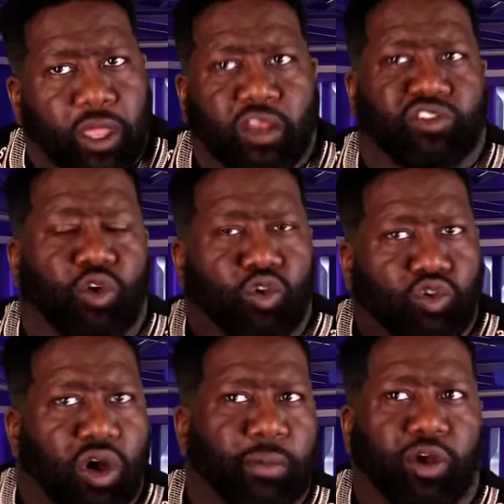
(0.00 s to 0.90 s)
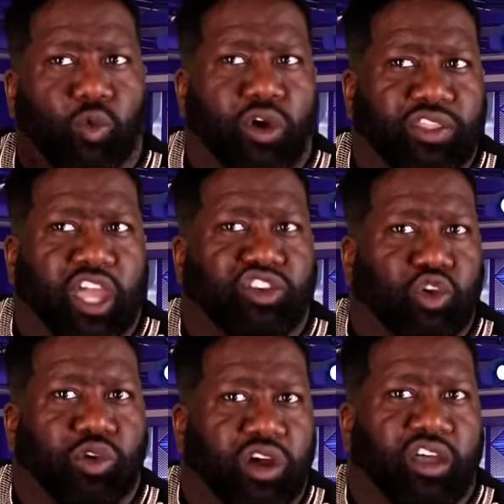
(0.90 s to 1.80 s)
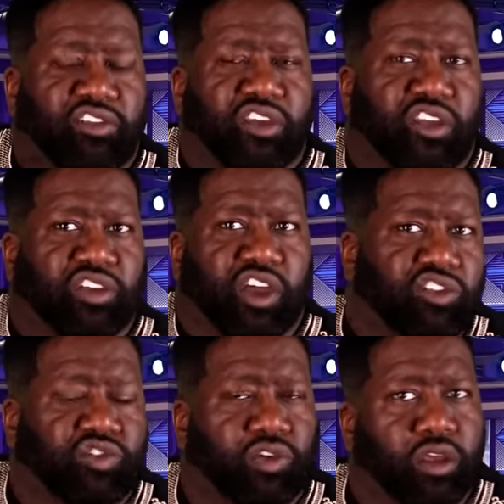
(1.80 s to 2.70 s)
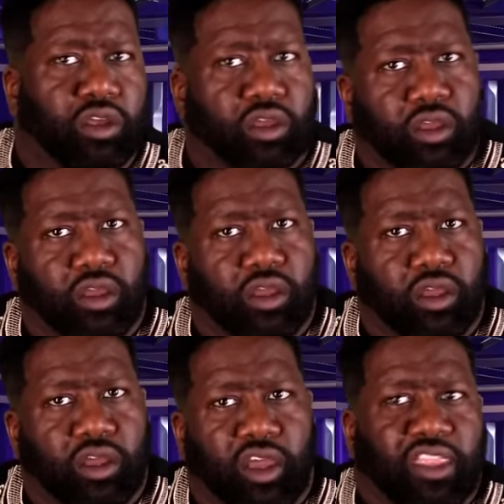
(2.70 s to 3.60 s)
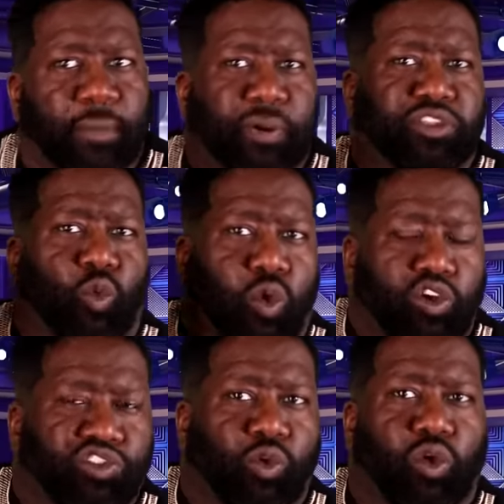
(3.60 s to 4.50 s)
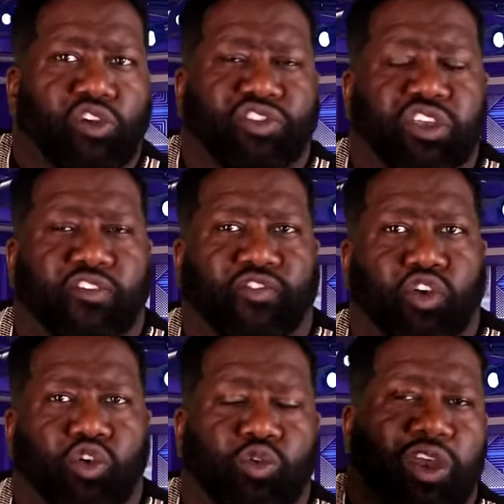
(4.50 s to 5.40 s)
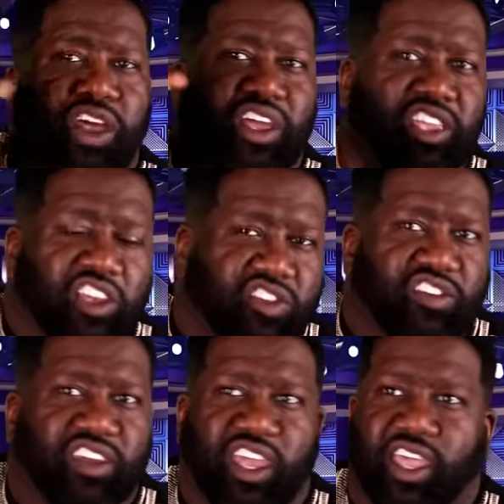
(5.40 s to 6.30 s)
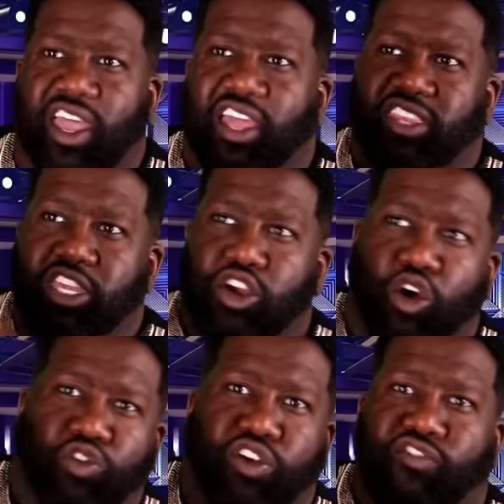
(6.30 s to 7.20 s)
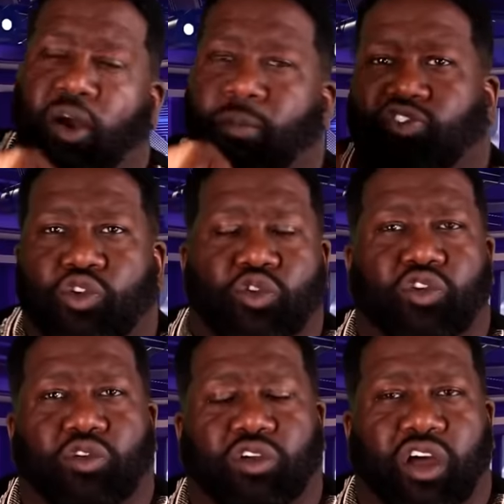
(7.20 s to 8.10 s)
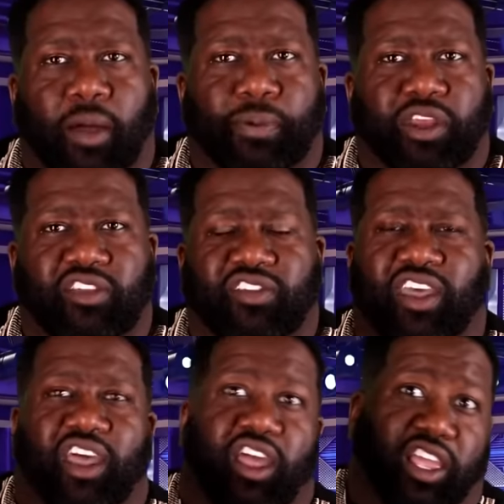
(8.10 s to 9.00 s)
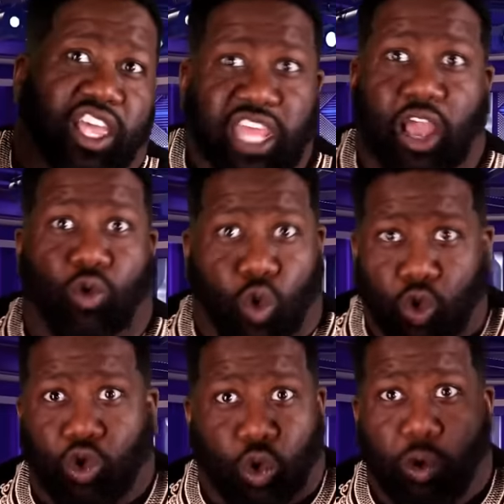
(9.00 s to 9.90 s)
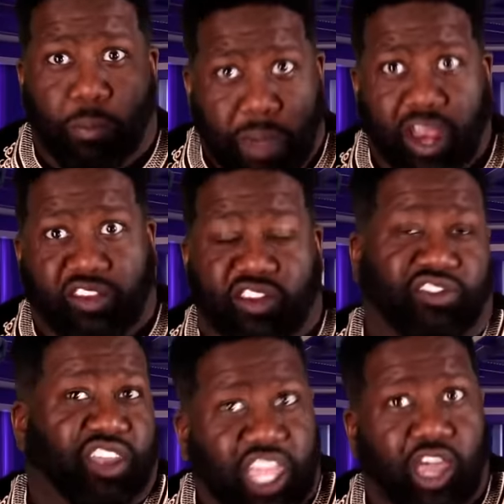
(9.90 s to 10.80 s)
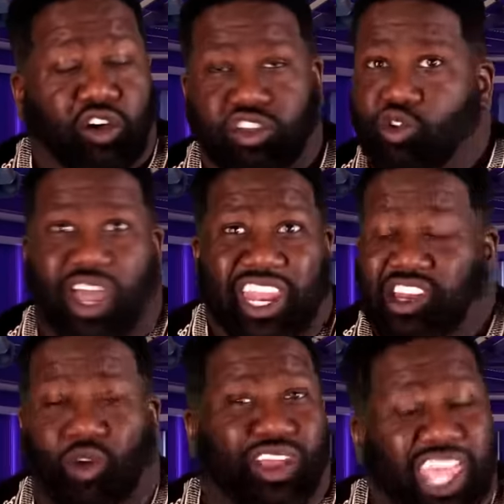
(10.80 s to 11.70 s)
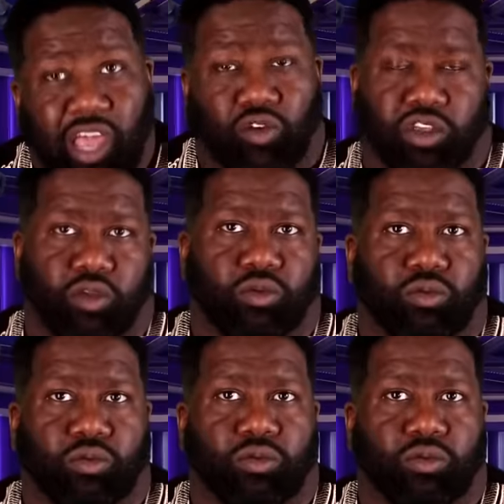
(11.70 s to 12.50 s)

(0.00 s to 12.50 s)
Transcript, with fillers: It is so criminal what they do to us in this country. They put the worst of the worst in your food, get you sick, then you go to the pharmaceutical companies, get their quote unquote medicines to heal you, and it don't heal you.